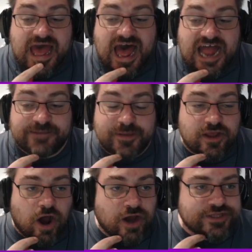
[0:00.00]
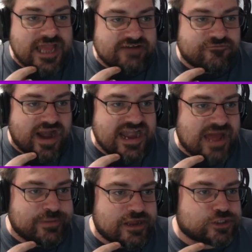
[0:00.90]
And because they have raid
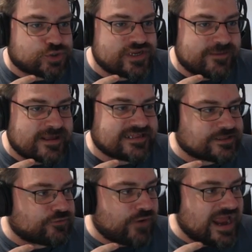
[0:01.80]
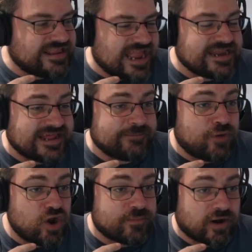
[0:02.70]
armor, they're treated basically as a raid den type
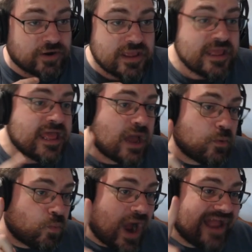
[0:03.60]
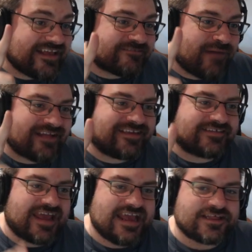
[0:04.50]
Pokemon. Why this matters
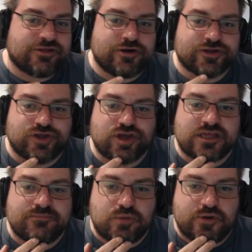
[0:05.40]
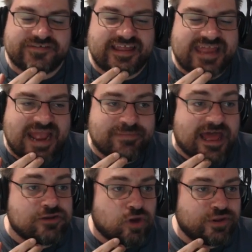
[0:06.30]
is there are certain moves in the game that
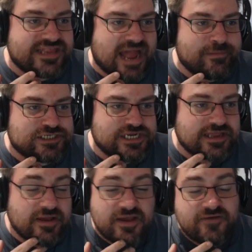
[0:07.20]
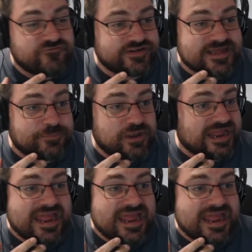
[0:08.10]
are non-damaging, for example like